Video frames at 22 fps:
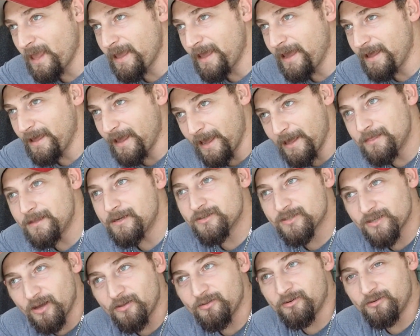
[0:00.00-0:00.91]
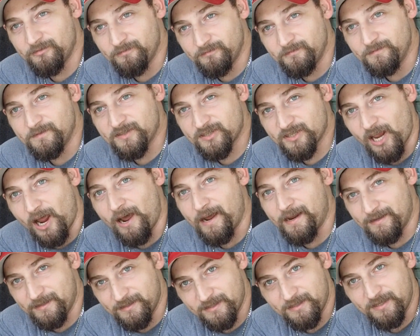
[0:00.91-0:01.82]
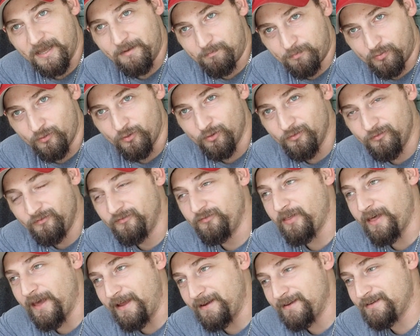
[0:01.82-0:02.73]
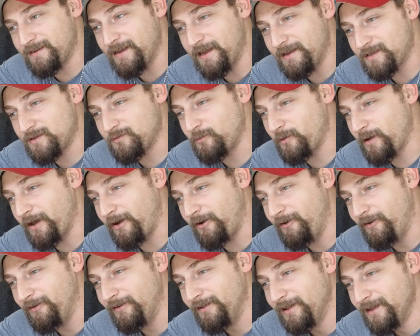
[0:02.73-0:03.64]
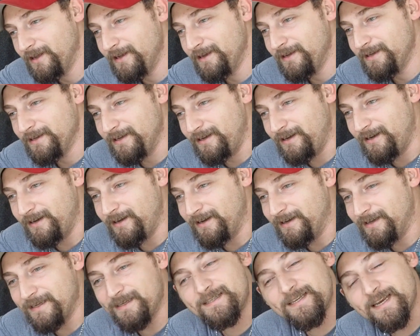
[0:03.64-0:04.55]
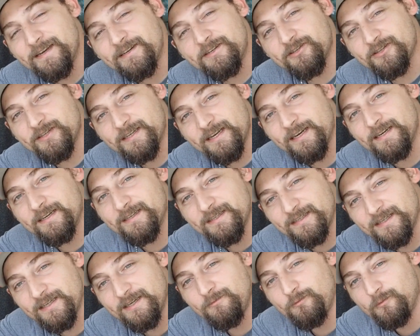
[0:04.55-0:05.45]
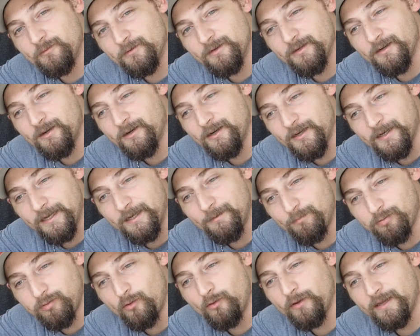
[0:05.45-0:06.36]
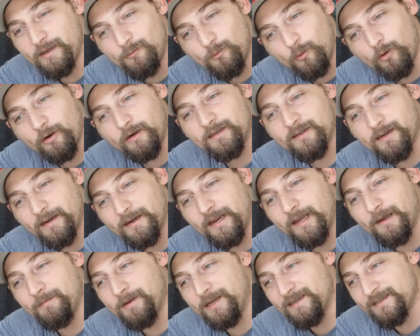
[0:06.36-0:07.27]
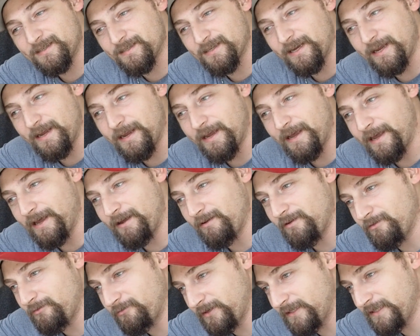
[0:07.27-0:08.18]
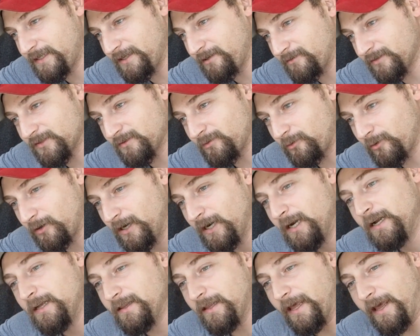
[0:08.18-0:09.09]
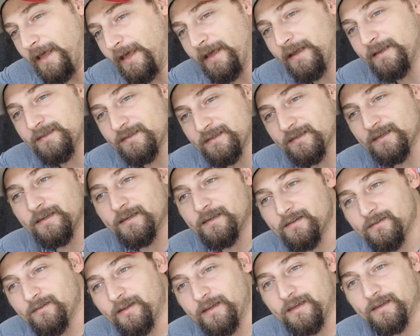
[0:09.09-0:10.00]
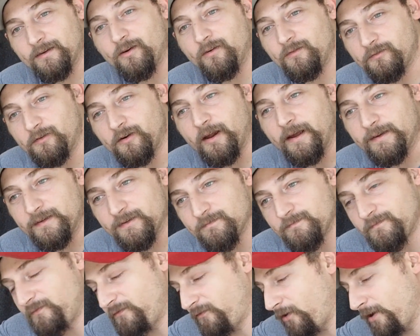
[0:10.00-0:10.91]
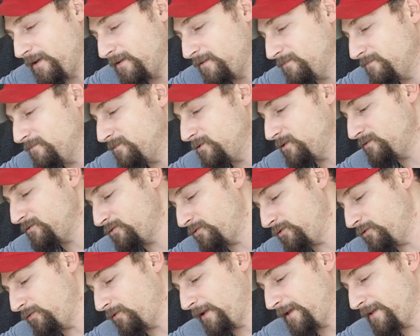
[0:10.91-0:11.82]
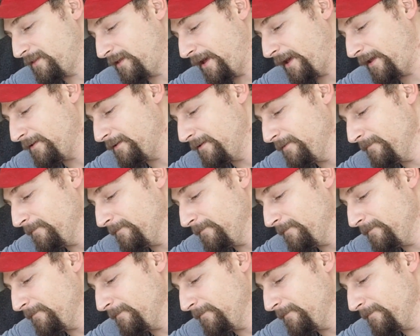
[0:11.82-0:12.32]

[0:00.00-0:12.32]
And there's other signs that prove that as well. It's interesting to see employee work dynamics at a retail store that has like an overnight freight crew like that.